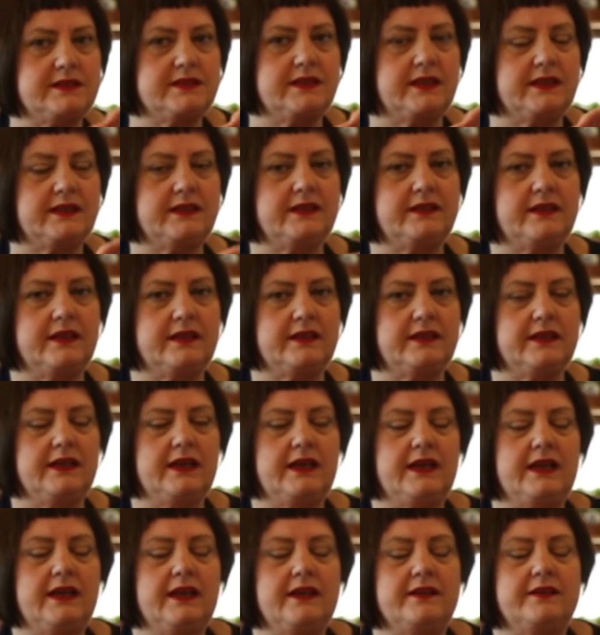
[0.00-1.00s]
that
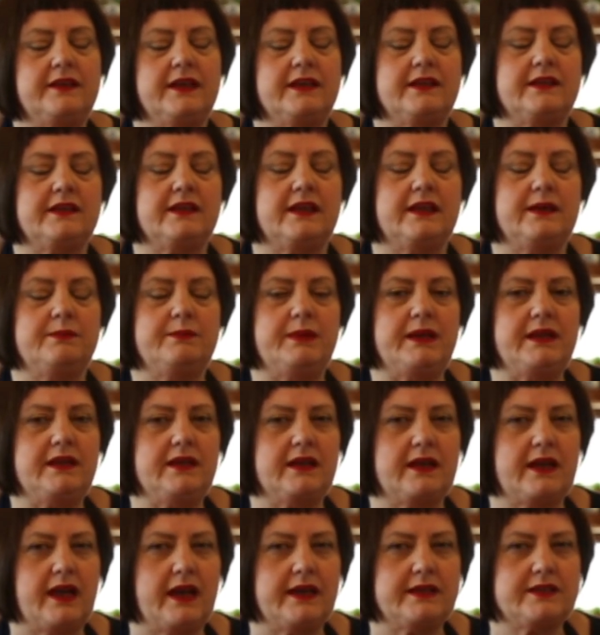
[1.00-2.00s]

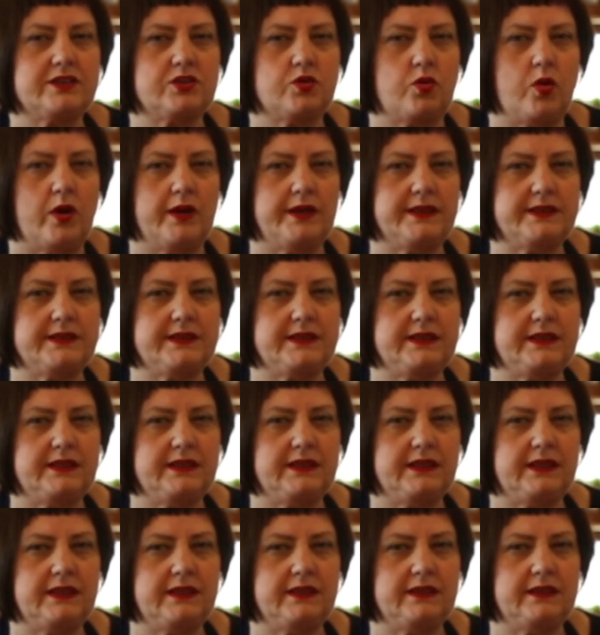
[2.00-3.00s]
indicates quality
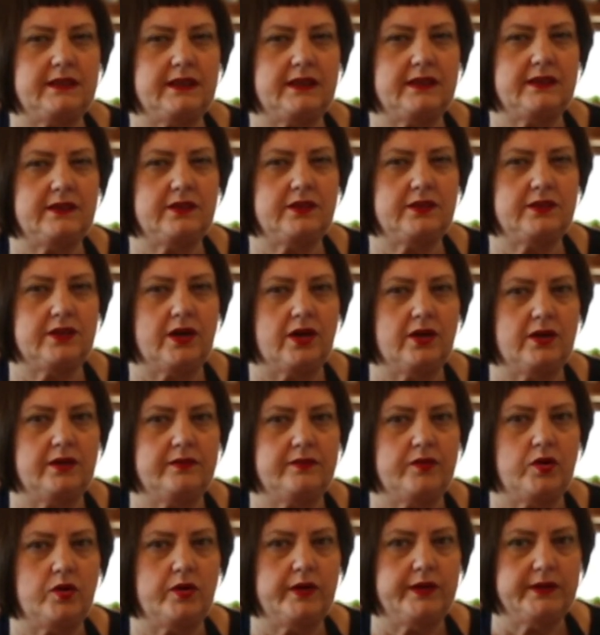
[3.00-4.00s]
in good
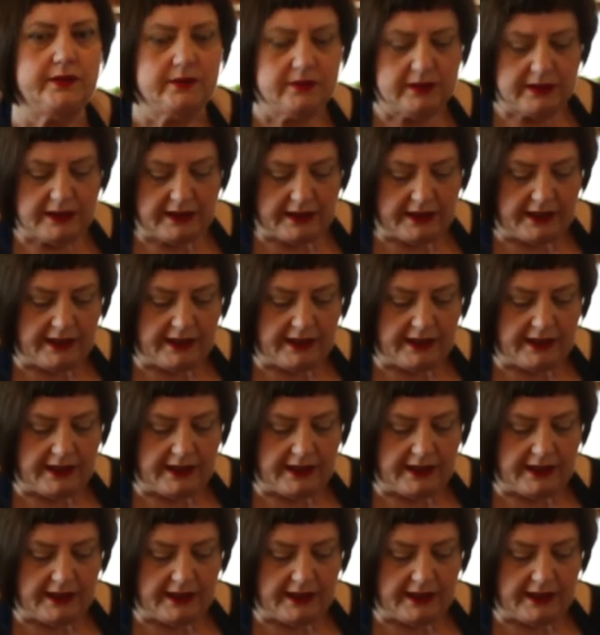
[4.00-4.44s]
olive oil.